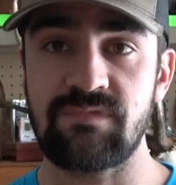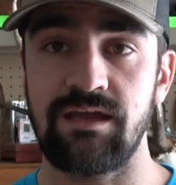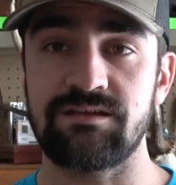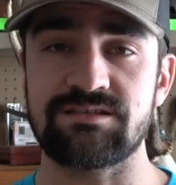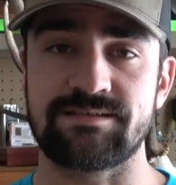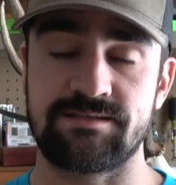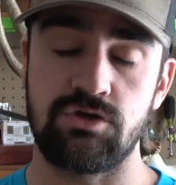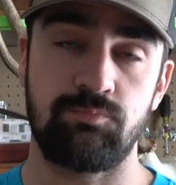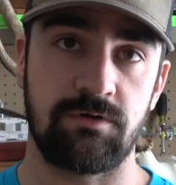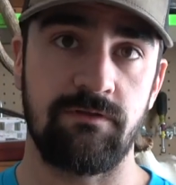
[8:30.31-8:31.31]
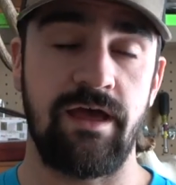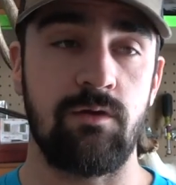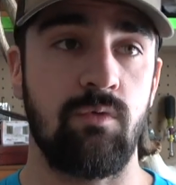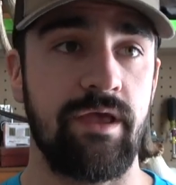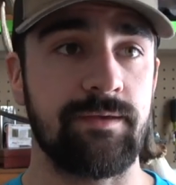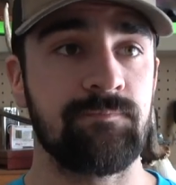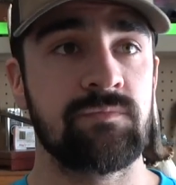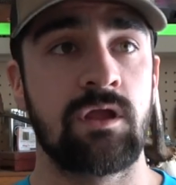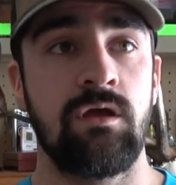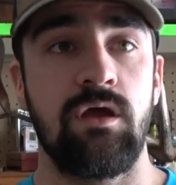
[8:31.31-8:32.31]
And it's super lightweight.
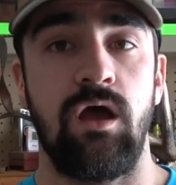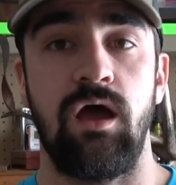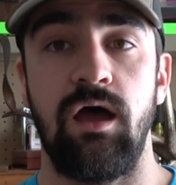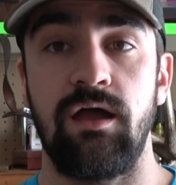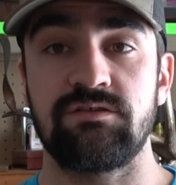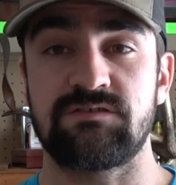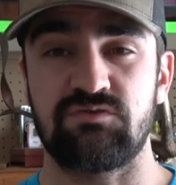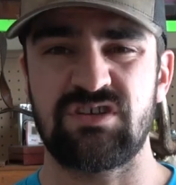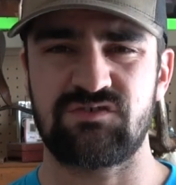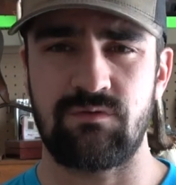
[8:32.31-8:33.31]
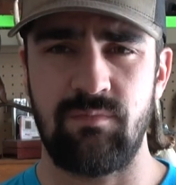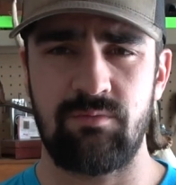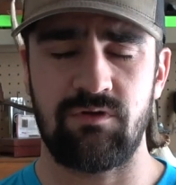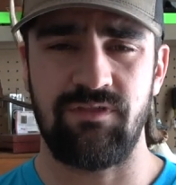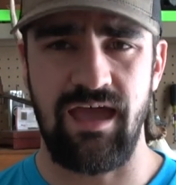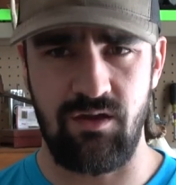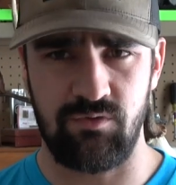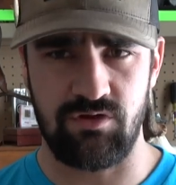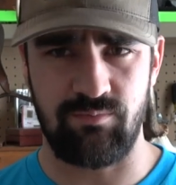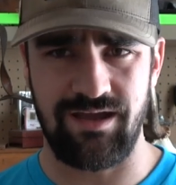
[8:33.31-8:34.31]
So just remember that
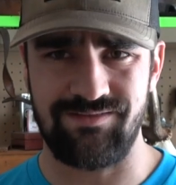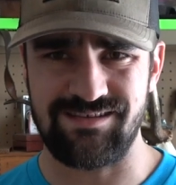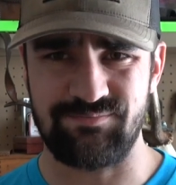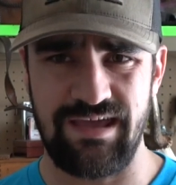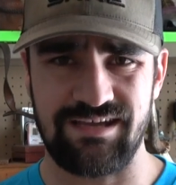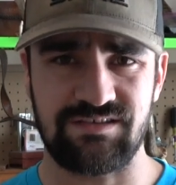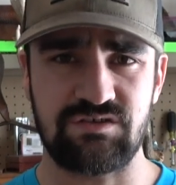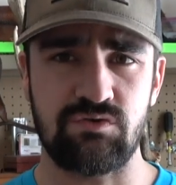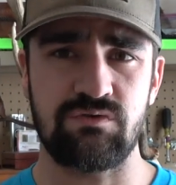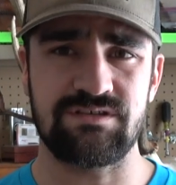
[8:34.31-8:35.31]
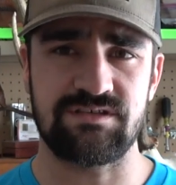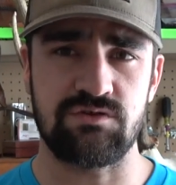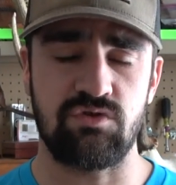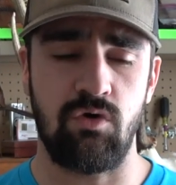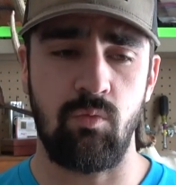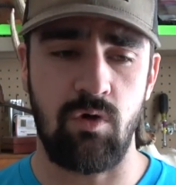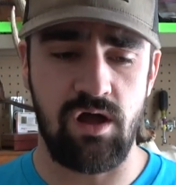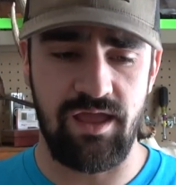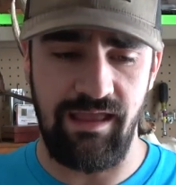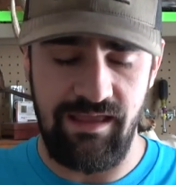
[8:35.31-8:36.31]
when you're buying these bags too, is you don't
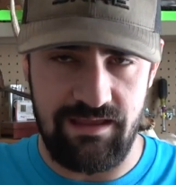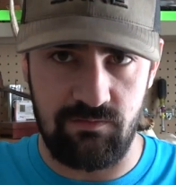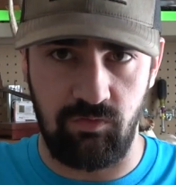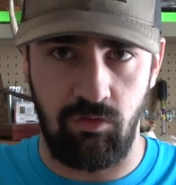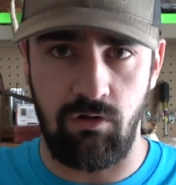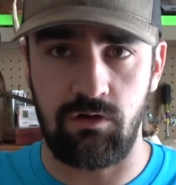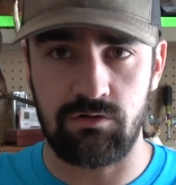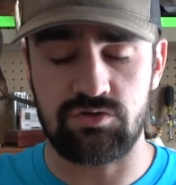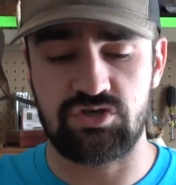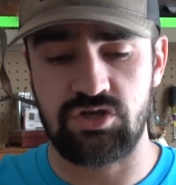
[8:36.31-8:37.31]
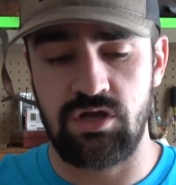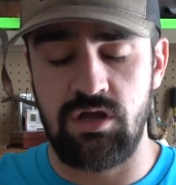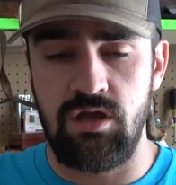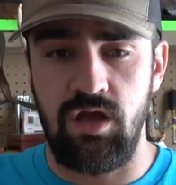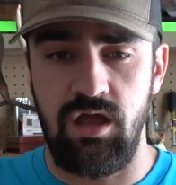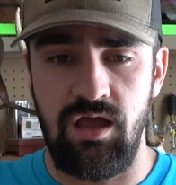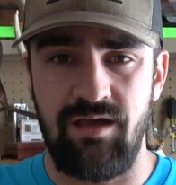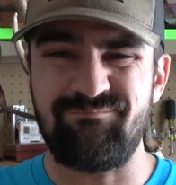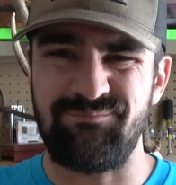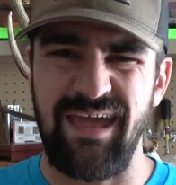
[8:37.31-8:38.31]
want a large
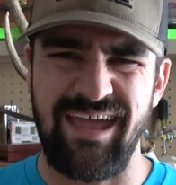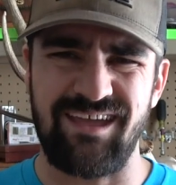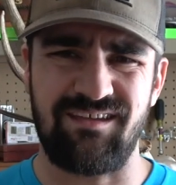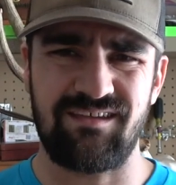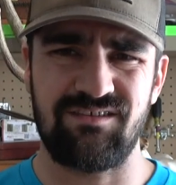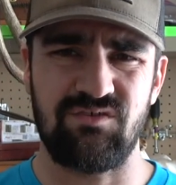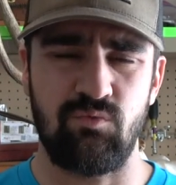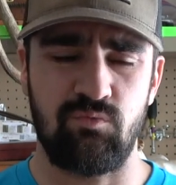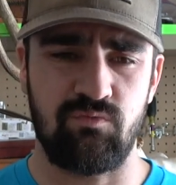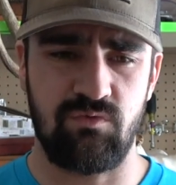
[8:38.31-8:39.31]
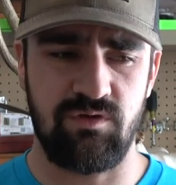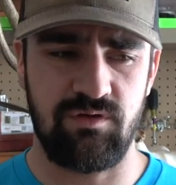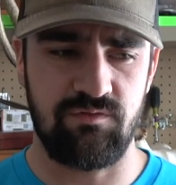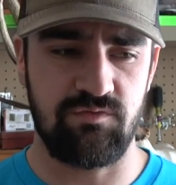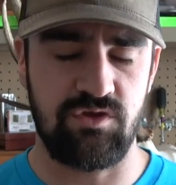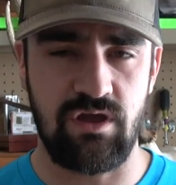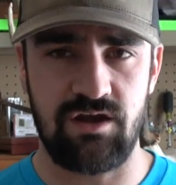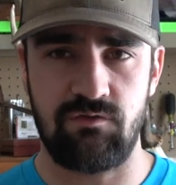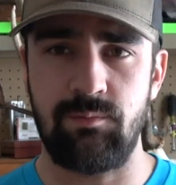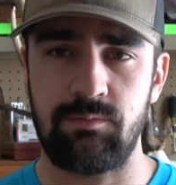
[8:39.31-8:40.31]
bag. You got
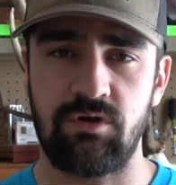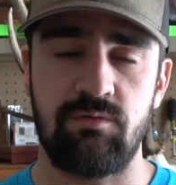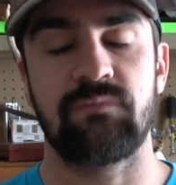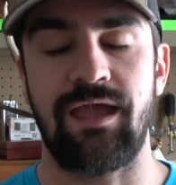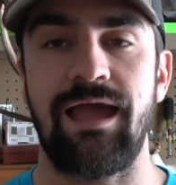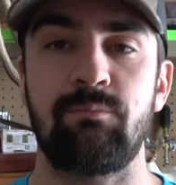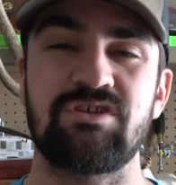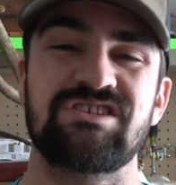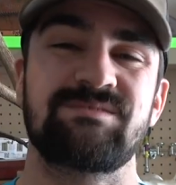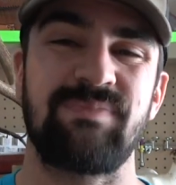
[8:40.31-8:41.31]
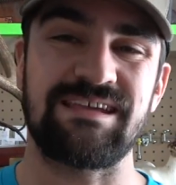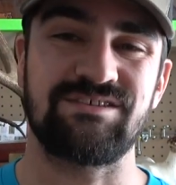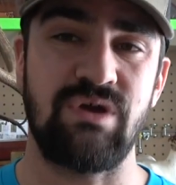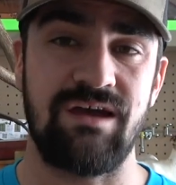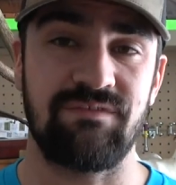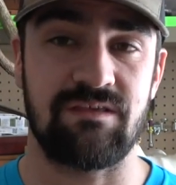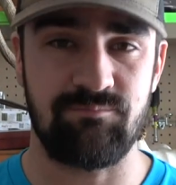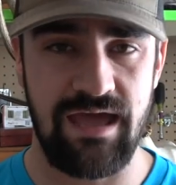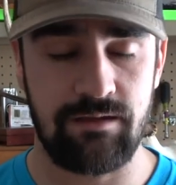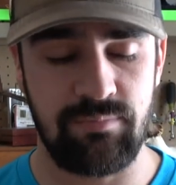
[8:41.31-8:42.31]
to remember how much space you have in the
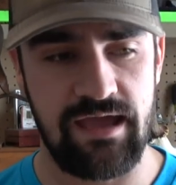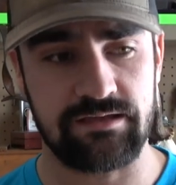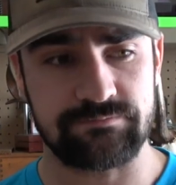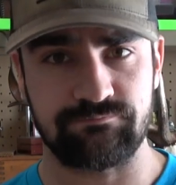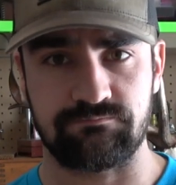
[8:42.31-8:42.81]
backpack